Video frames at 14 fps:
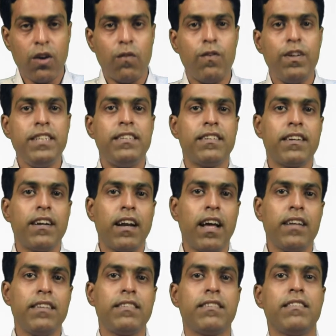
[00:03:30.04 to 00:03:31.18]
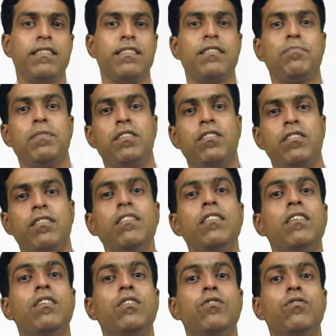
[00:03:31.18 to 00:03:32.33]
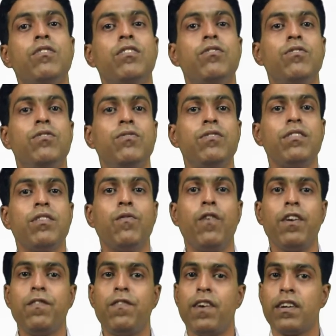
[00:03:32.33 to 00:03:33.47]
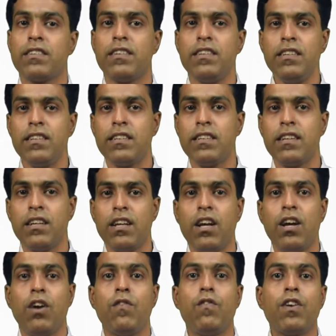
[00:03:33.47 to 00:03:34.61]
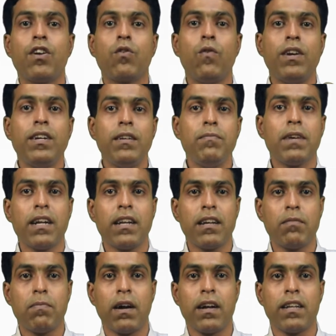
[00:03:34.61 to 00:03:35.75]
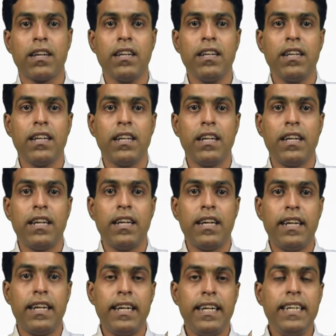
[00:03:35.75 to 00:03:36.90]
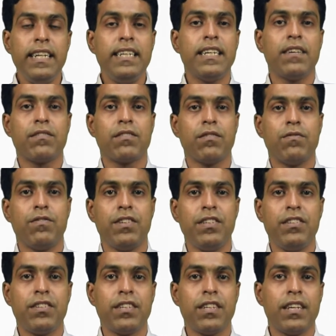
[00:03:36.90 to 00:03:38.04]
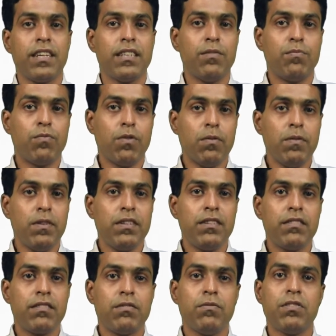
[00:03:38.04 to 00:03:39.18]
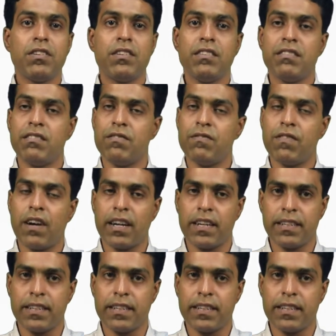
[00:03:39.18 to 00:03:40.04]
We generalize this picture to introduce a wave function for a quantum mechanical particle in terms of which the probability distribution is defined.